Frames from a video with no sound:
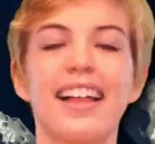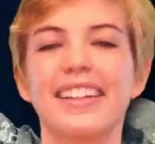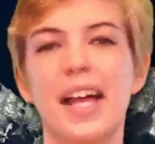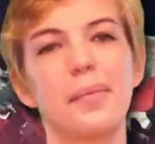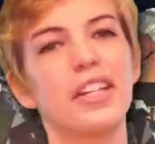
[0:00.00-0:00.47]

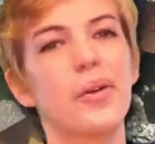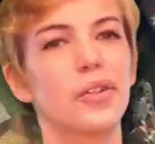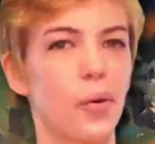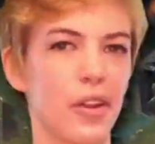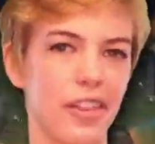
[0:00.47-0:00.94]
Let me know
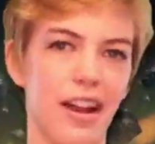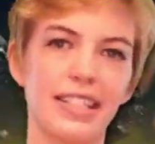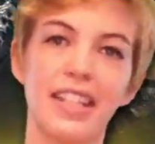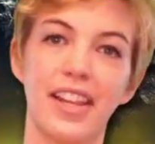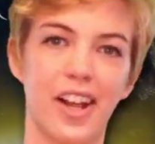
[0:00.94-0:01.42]
your
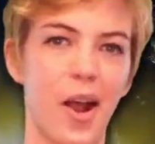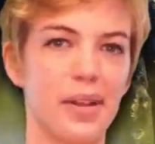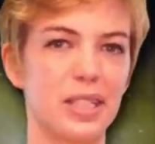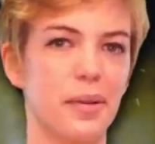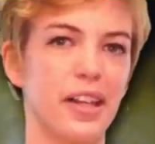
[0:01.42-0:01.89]
thoughts in the
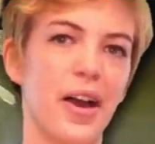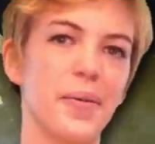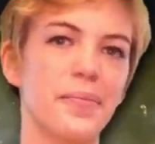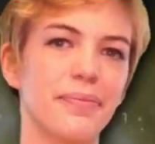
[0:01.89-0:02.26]
comments below.